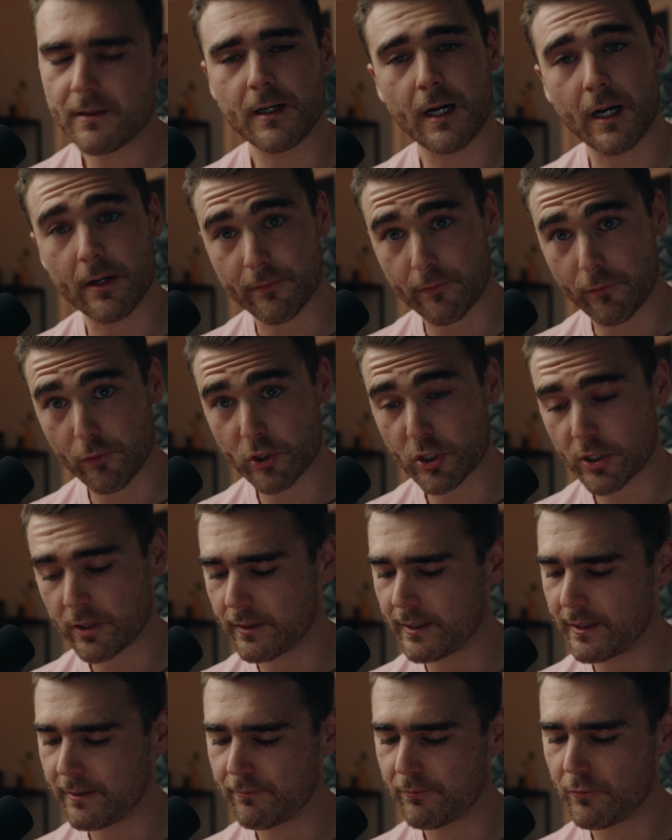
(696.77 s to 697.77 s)

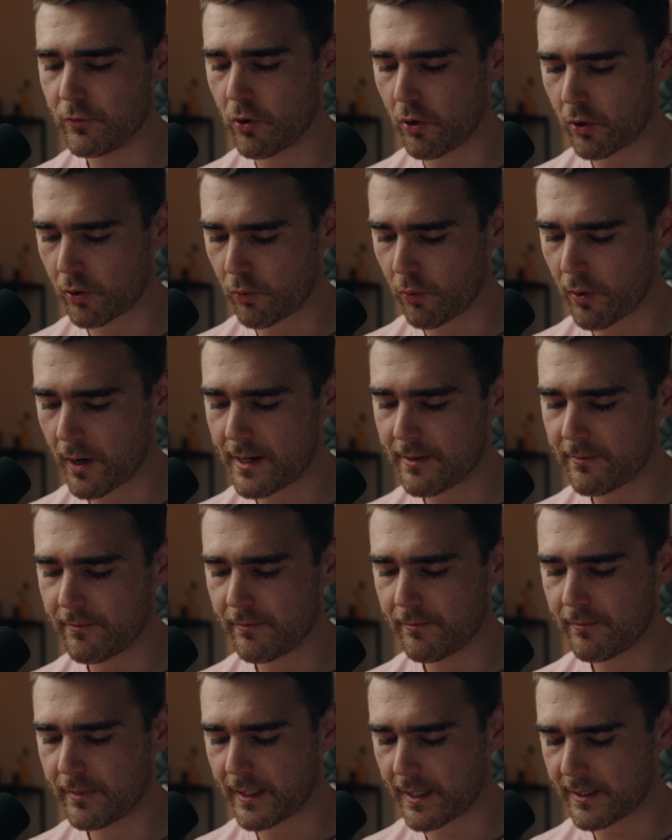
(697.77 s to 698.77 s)
Unfortunately, not quite,
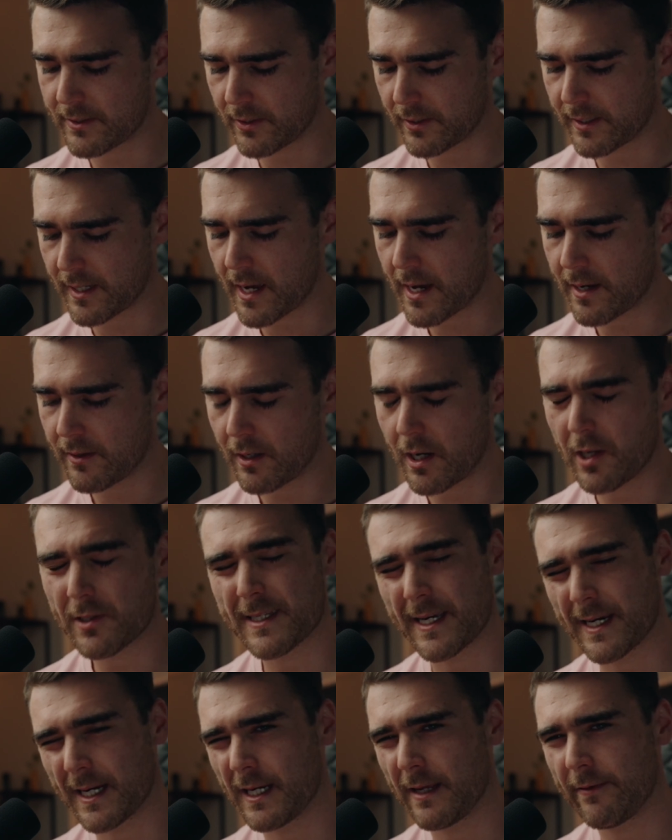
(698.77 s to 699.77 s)
but that's okay. I'll
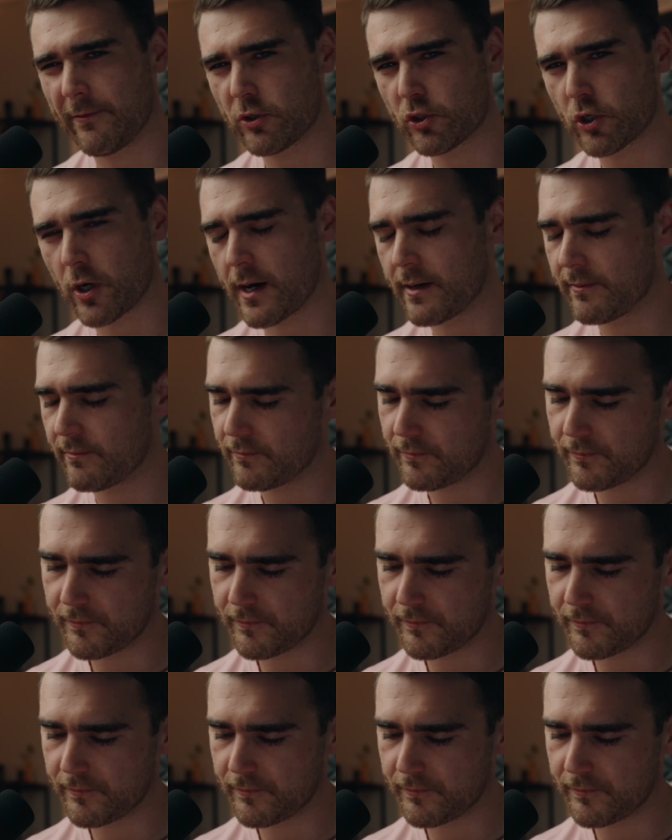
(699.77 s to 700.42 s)
take an even trade.